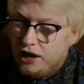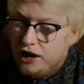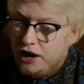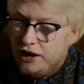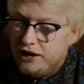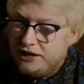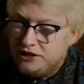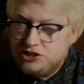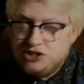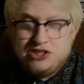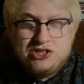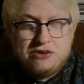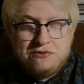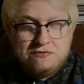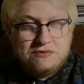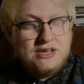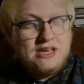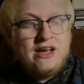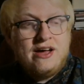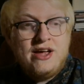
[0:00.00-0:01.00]
I actually don't
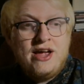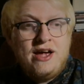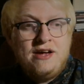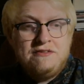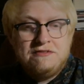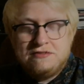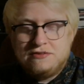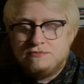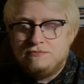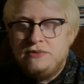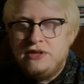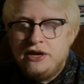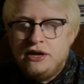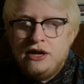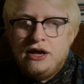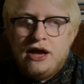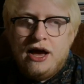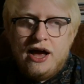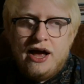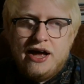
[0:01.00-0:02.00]
think I have.
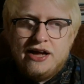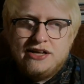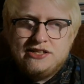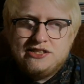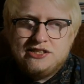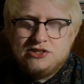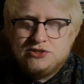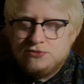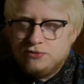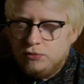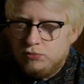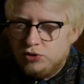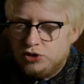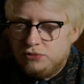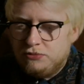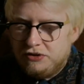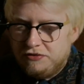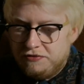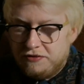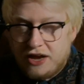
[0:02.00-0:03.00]
And it's from one of
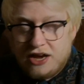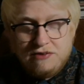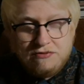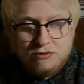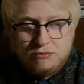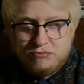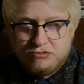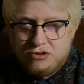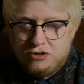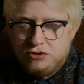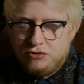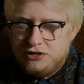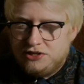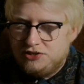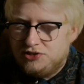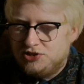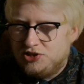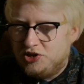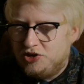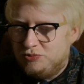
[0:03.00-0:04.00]
my favourite
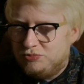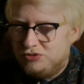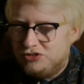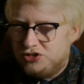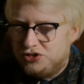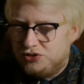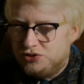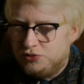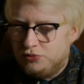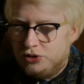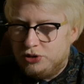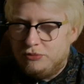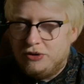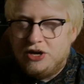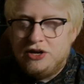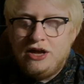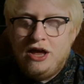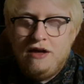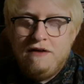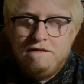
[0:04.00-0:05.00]
breweries who produce one of
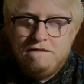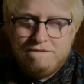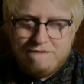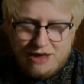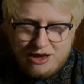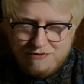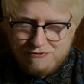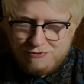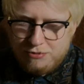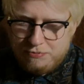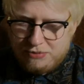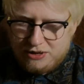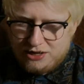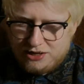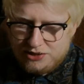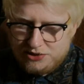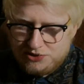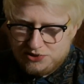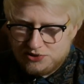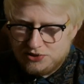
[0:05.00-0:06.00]
my favourite
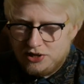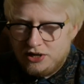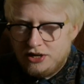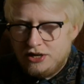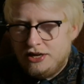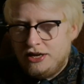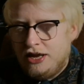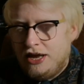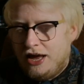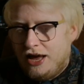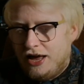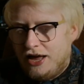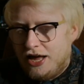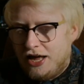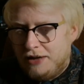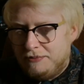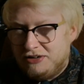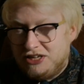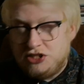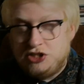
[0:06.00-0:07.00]
beers.
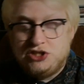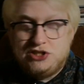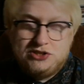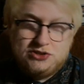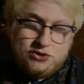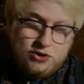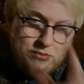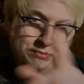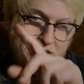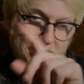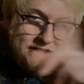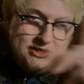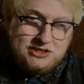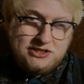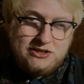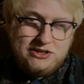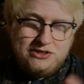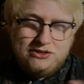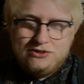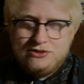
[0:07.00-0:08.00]
As you saw by the
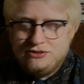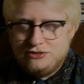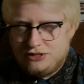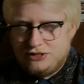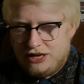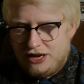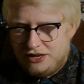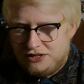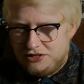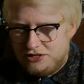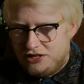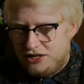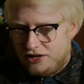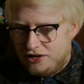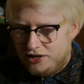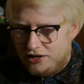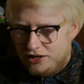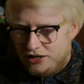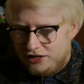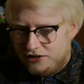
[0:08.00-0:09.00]
title and
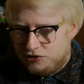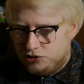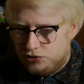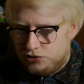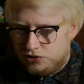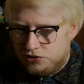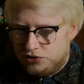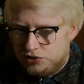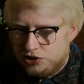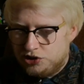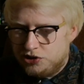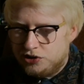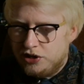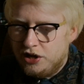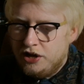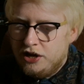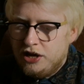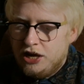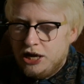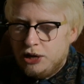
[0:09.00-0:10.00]
the introduction,
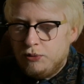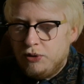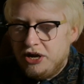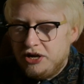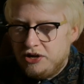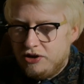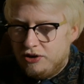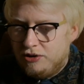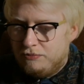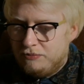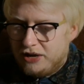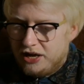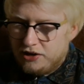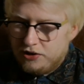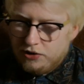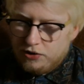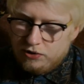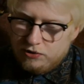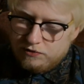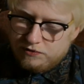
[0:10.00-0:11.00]
we're going back
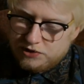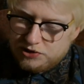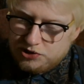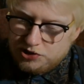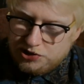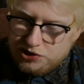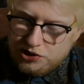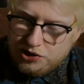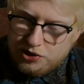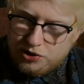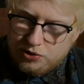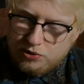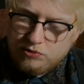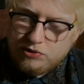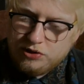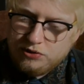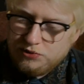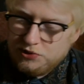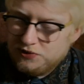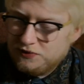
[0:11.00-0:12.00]
over to,
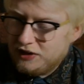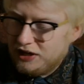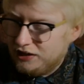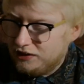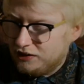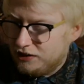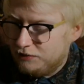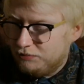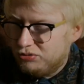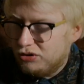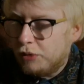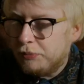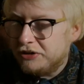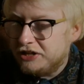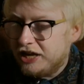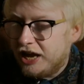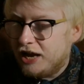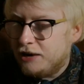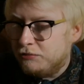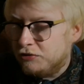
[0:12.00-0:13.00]
I always forget the proper
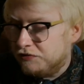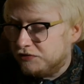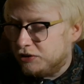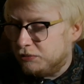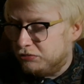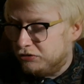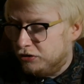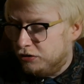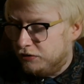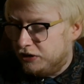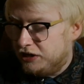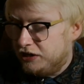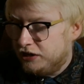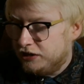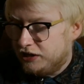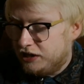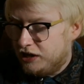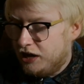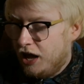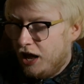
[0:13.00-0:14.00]
name of the brewery,
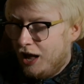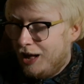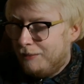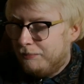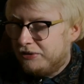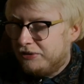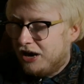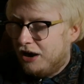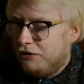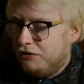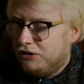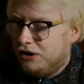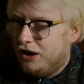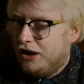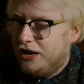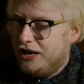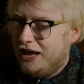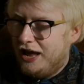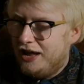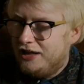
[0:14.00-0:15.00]
the
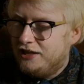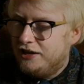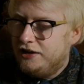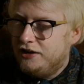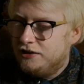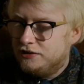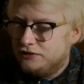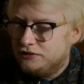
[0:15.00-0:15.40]
Brauerei Heller